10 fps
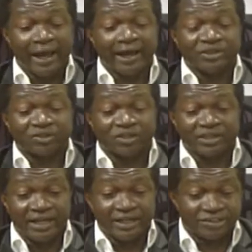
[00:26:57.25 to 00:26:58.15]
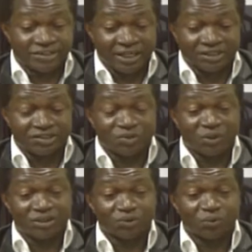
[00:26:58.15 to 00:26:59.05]
and it creates a
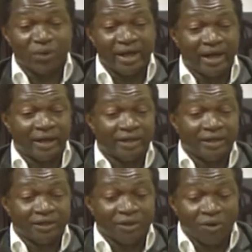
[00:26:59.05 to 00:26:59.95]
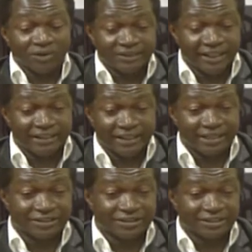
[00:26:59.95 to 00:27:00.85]
situation where ordinary
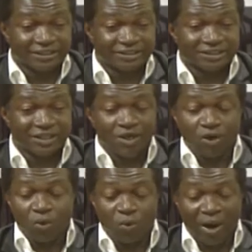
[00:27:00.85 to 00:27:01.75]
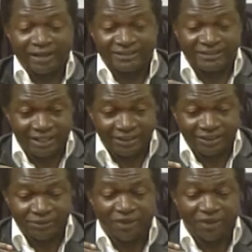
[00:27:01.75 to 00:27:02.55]
Nigerians who are daily